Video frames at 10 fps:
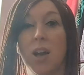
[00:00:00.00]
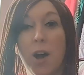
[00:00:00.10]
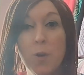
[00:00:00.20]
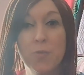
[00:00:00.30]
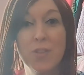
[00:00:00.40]

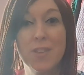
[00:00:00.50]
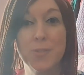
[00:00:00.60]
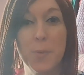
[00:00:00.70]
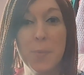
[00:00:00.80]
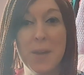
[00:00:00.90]
hopefully
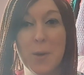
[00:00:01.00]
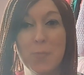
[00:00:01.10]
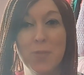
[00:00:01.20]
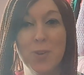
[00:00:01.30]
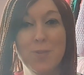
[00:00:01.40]
this will be
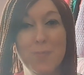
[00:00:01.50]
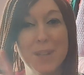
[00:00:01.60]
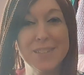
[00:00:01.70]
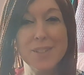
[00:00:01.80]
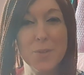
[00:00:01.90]
helpful.
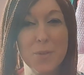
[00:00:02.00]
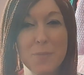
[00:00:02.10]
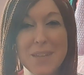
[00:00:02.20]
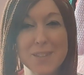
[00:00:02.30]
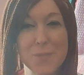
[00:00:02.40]
Monkey's here with
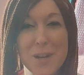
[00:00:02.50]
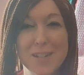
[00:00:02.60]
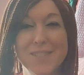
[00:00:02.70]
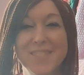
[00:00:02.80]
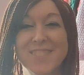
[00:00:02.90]
me as
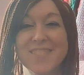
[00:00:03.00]
well.